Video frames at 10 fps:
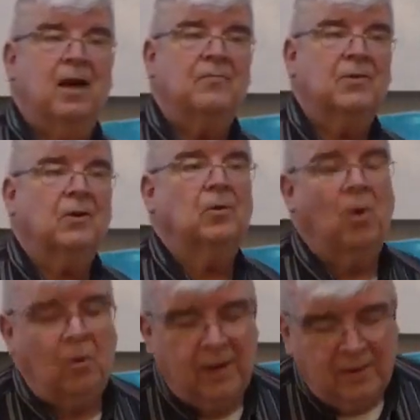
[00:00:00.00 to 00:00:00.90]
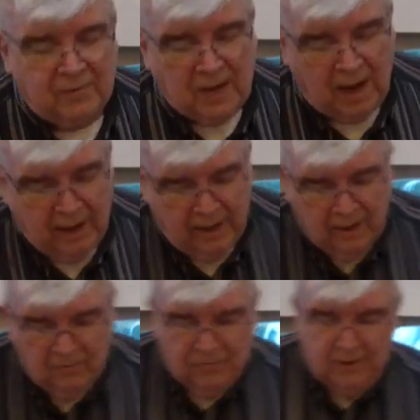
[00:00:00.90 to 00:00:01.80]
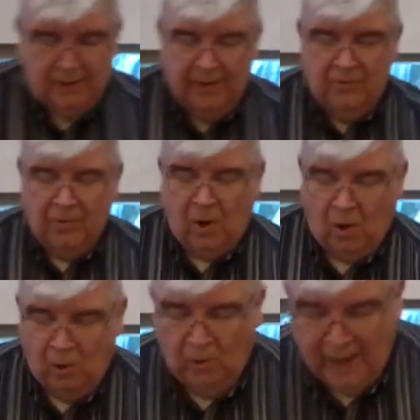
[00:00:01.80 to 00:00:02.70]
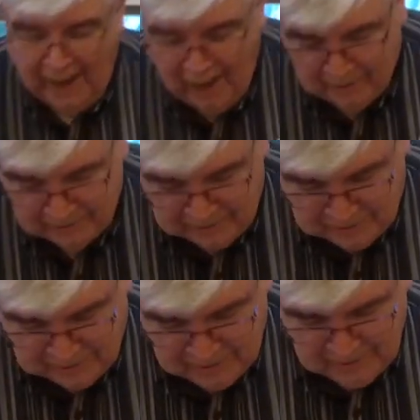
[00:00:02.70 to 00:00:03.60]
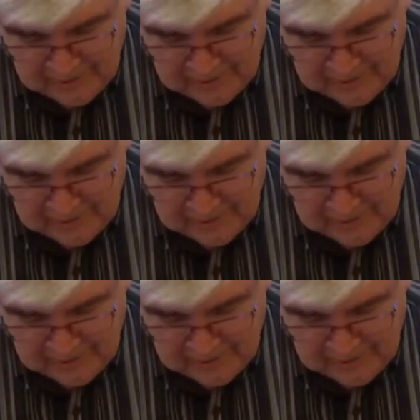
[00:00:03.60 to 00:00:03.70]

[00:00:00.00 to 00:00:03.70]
of the glory of God filling the whole house,